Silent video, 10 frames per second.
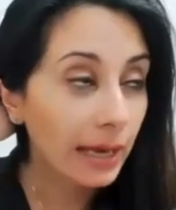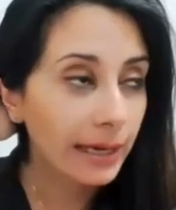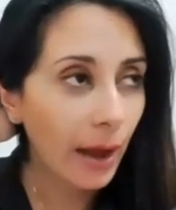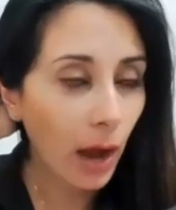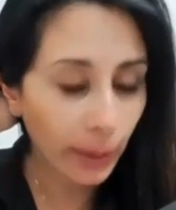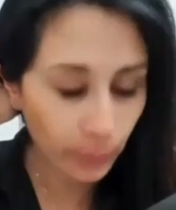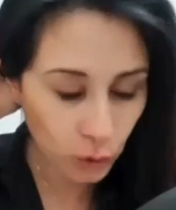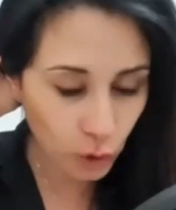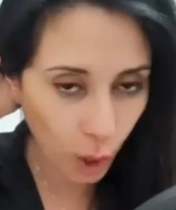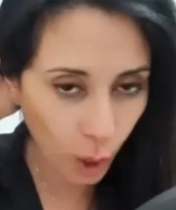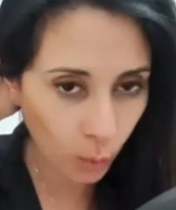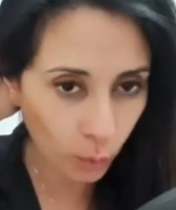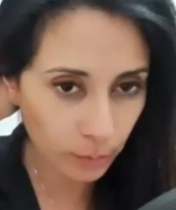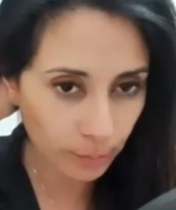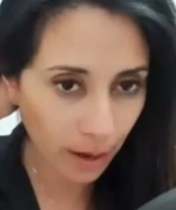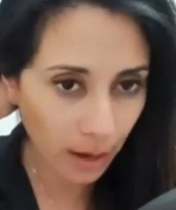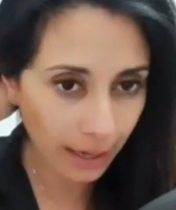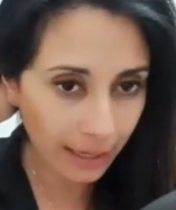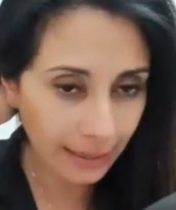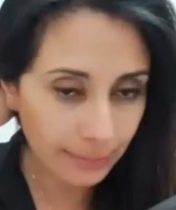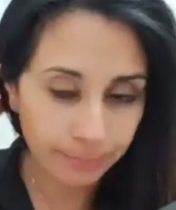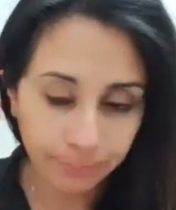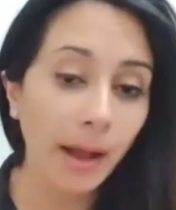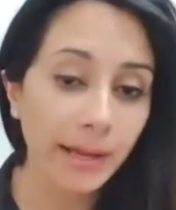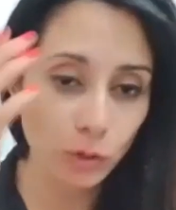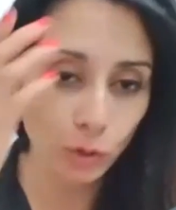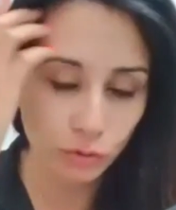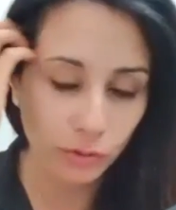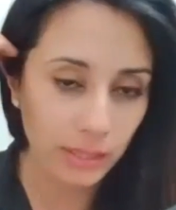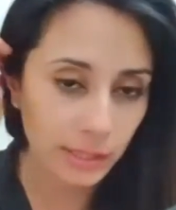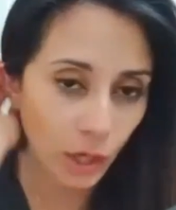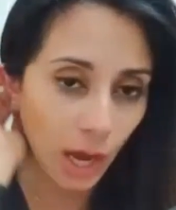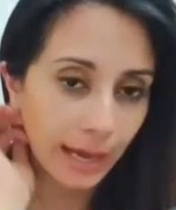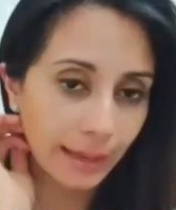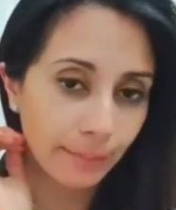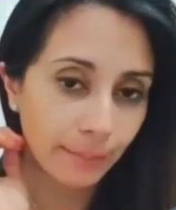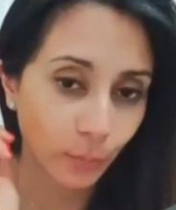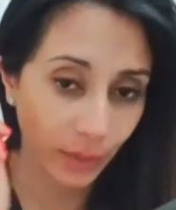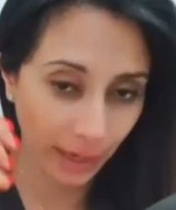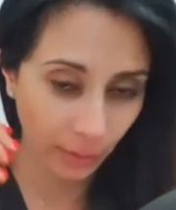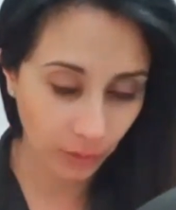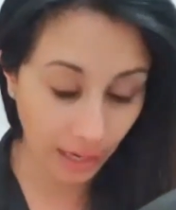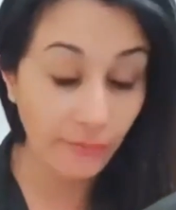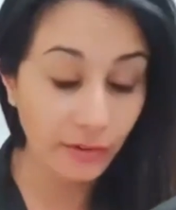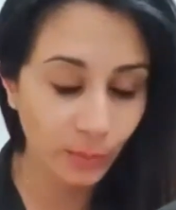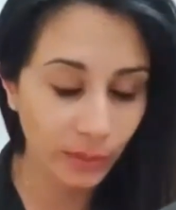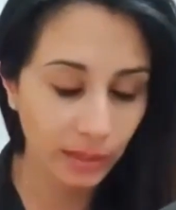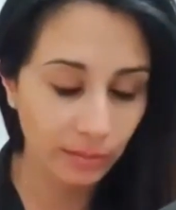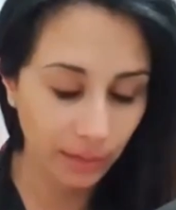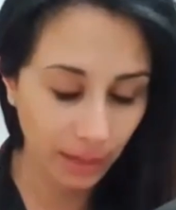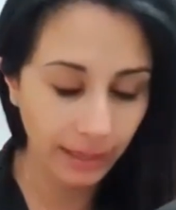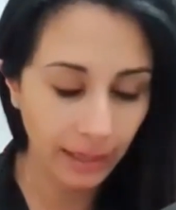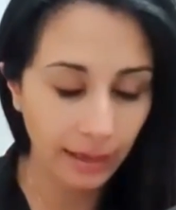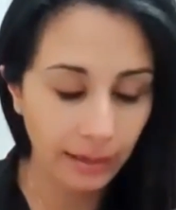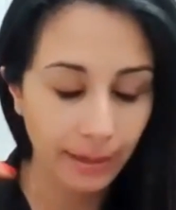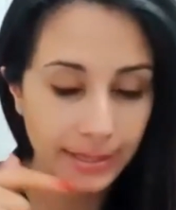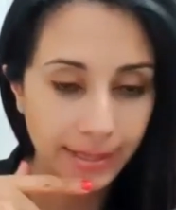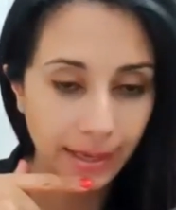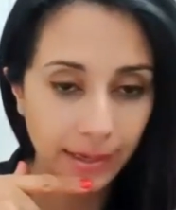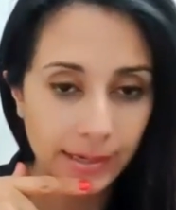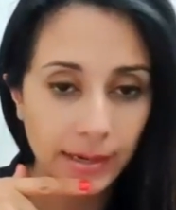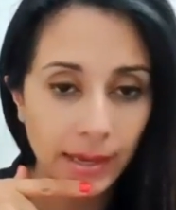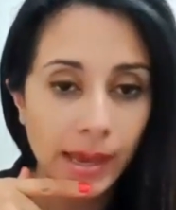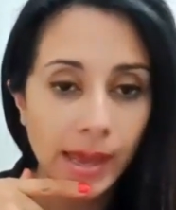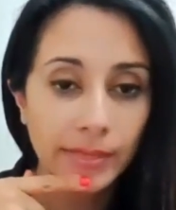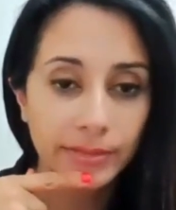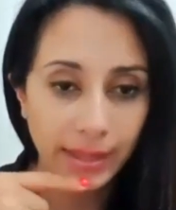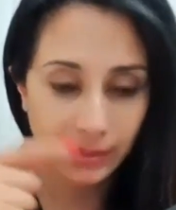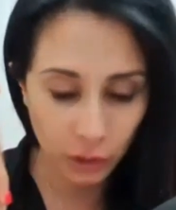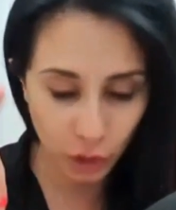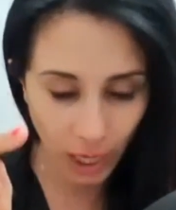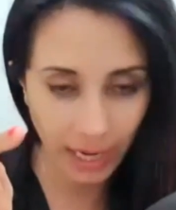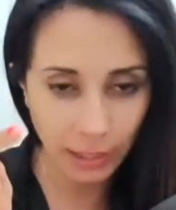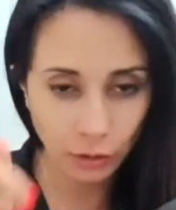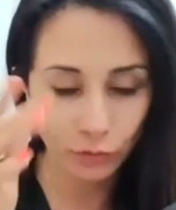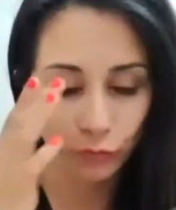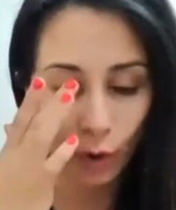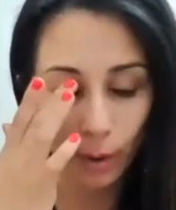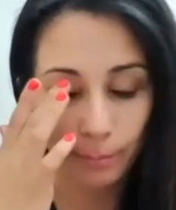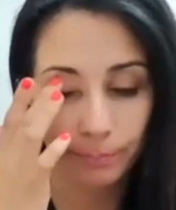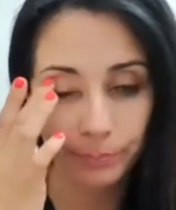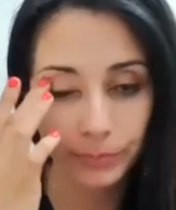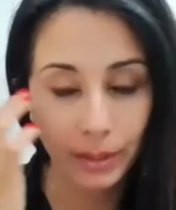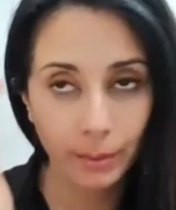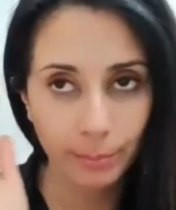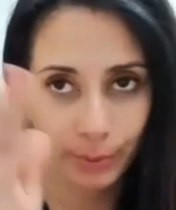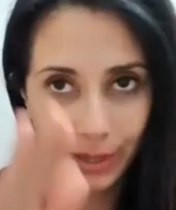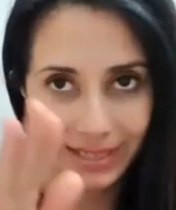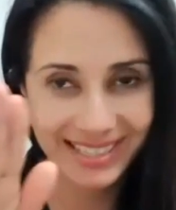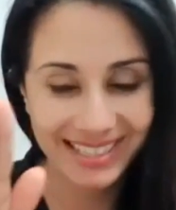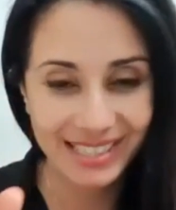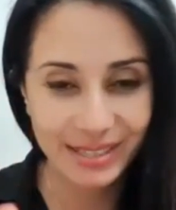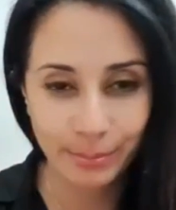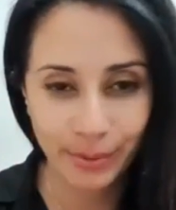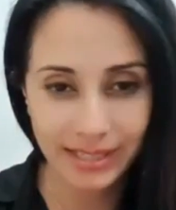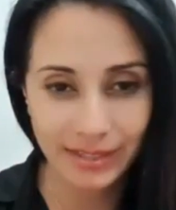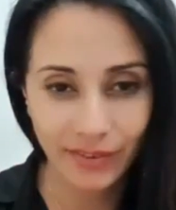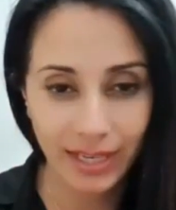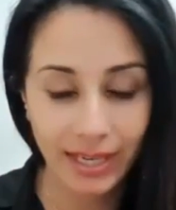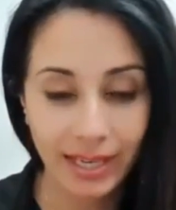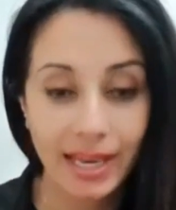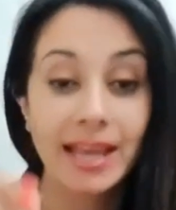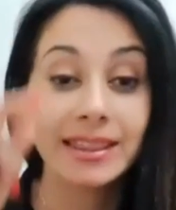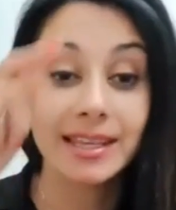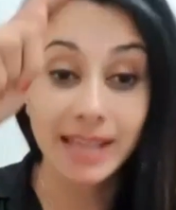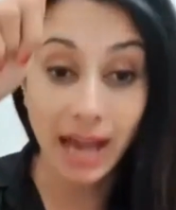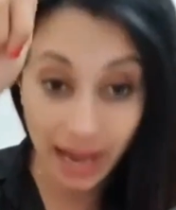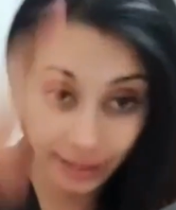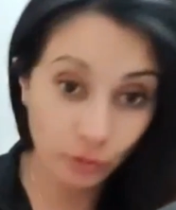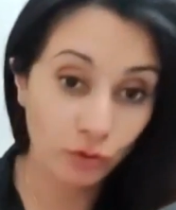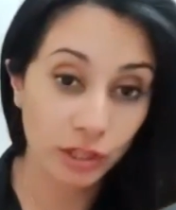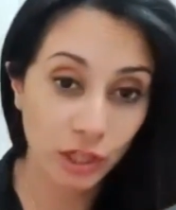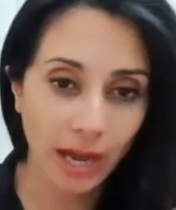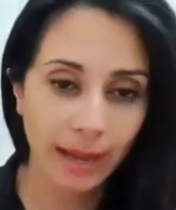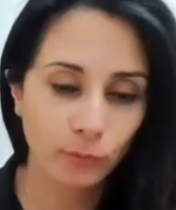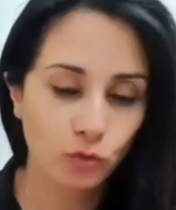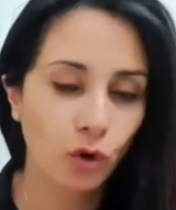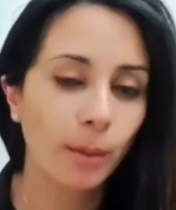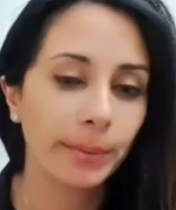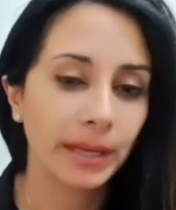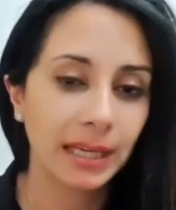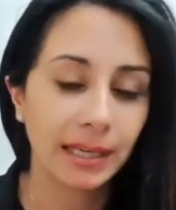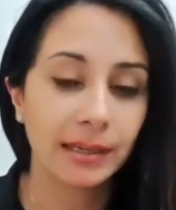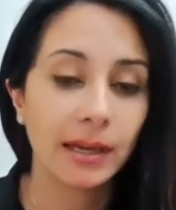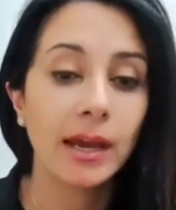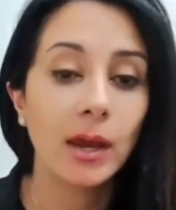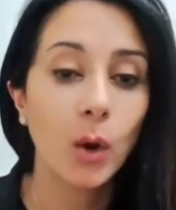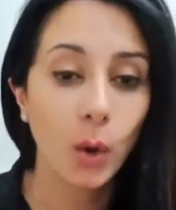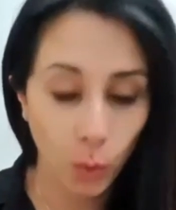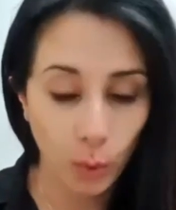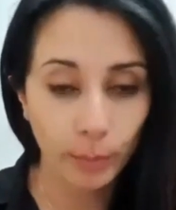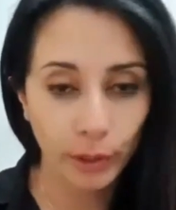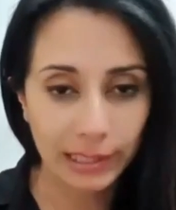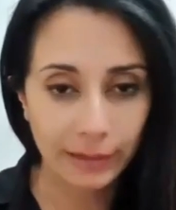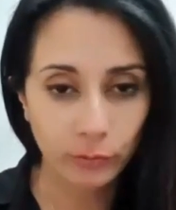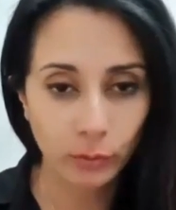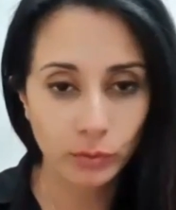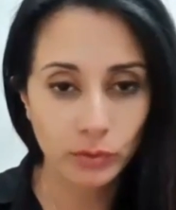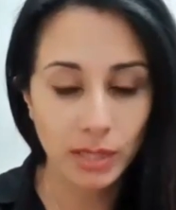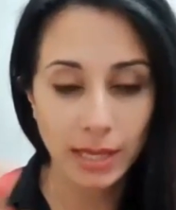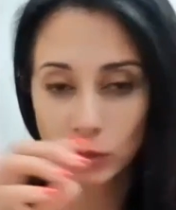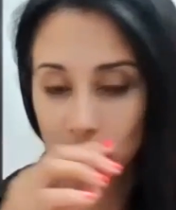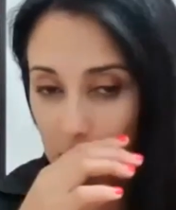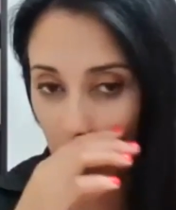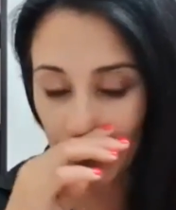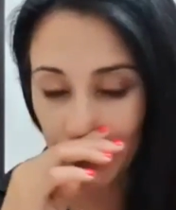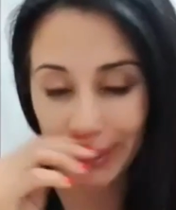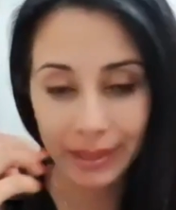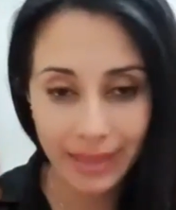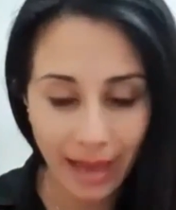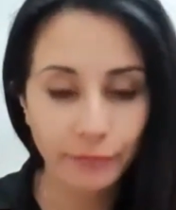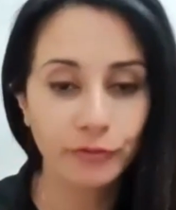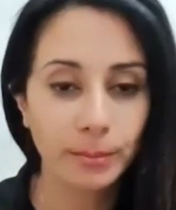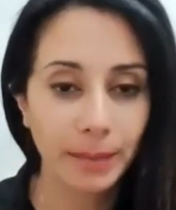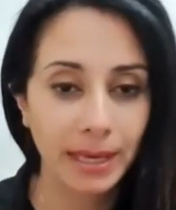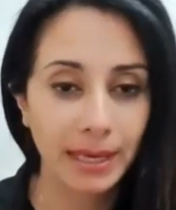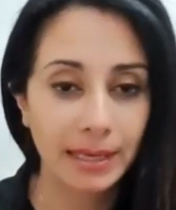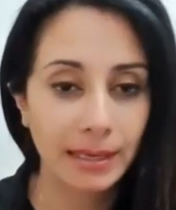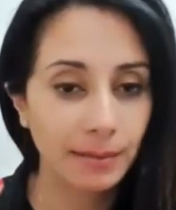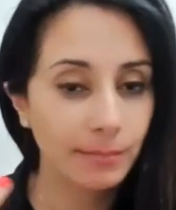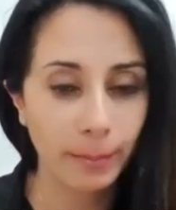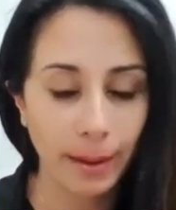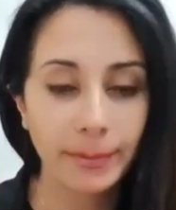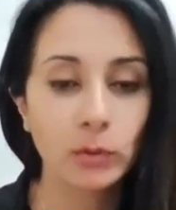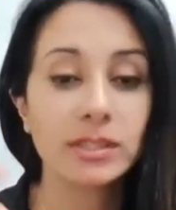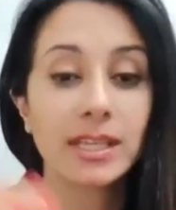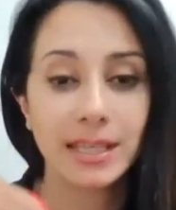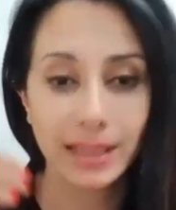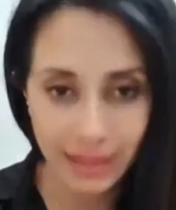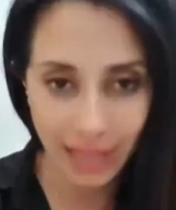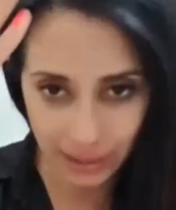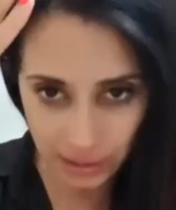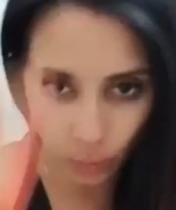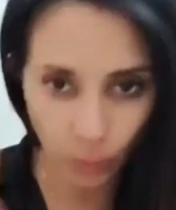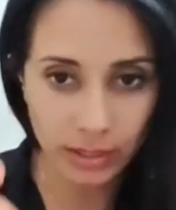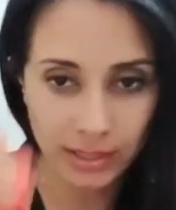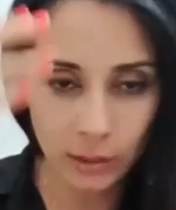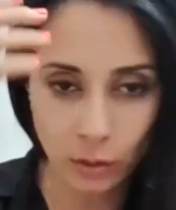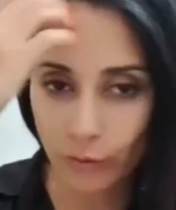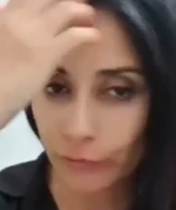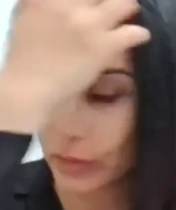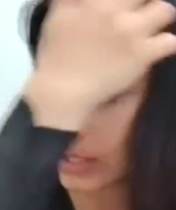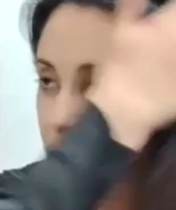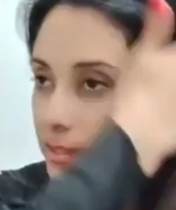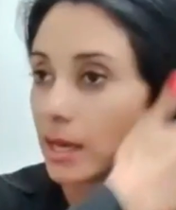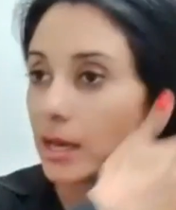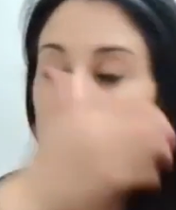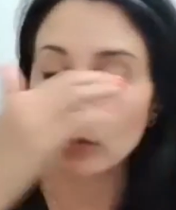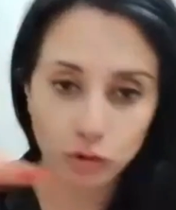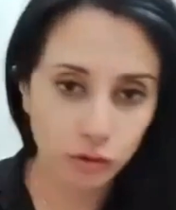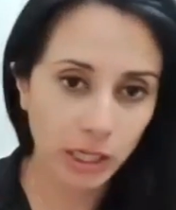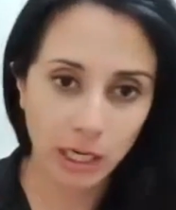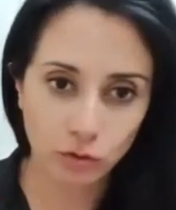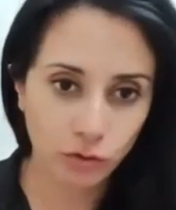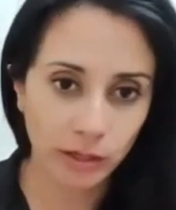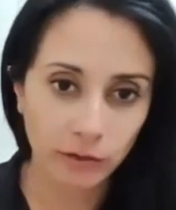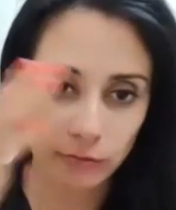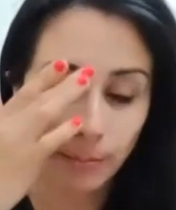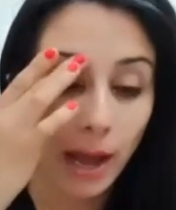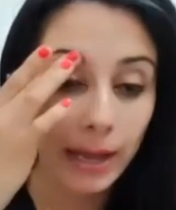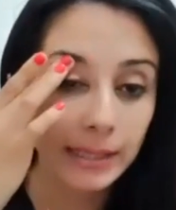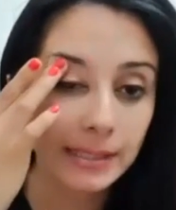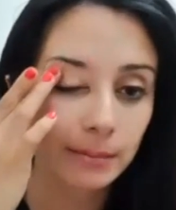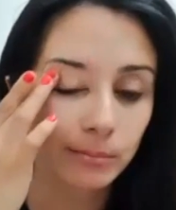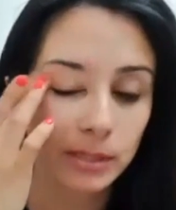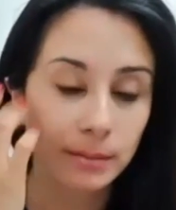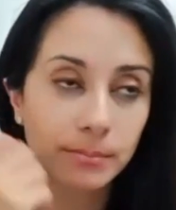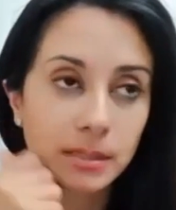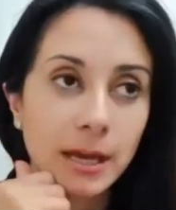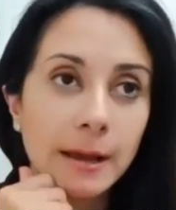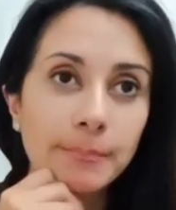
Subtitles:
Now, I was told by my doctor at the time when I recovered with Kayan, my second, that the change from pregnancy to breastfeeding, there's 100-time drop in hormone levels. And so that for me, when my milk set in, that is what set off this trajectory of my symptoms.